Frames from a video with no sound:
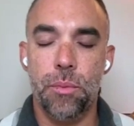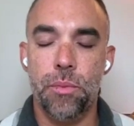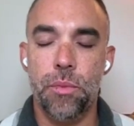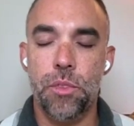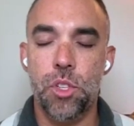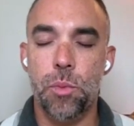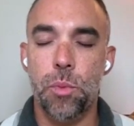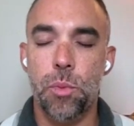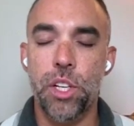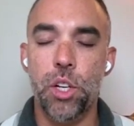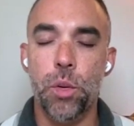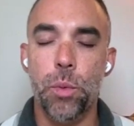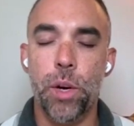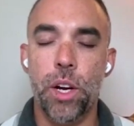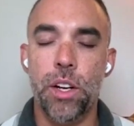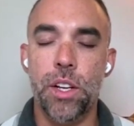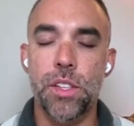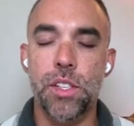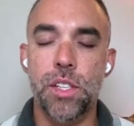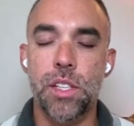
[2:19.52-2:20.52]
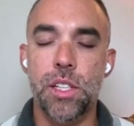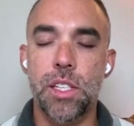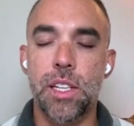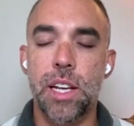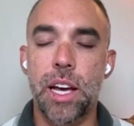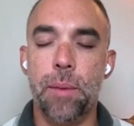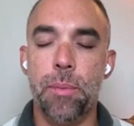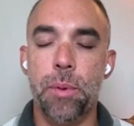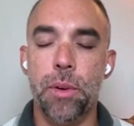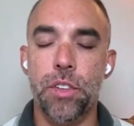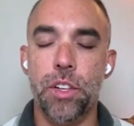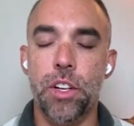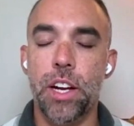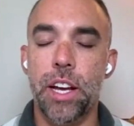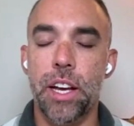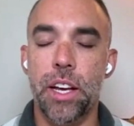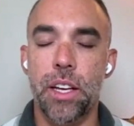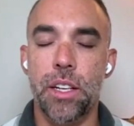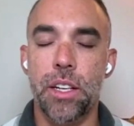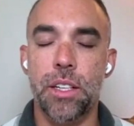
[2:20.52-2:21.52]
And so bring your awareness to the top of your
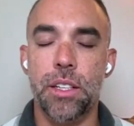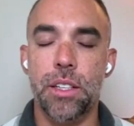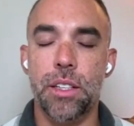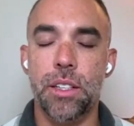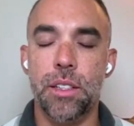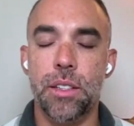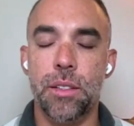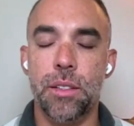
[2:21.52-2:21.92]
head,